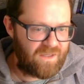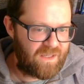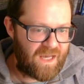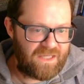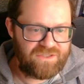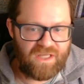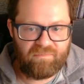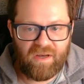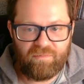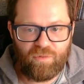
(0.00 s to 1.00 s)
Gosh, that
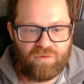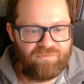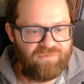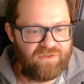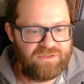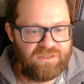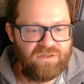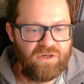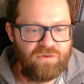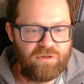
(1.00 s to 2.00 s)
made it more confusing.
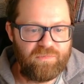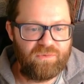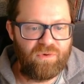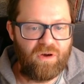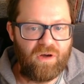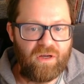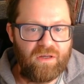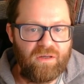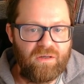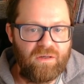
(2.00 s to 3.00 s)
Goat could be wrong.
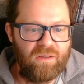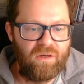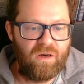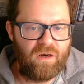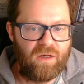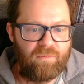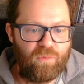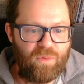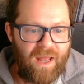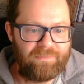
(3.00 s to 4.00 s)

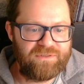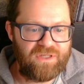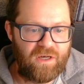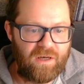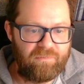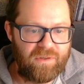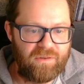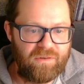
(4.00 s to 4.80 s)
Wraps up.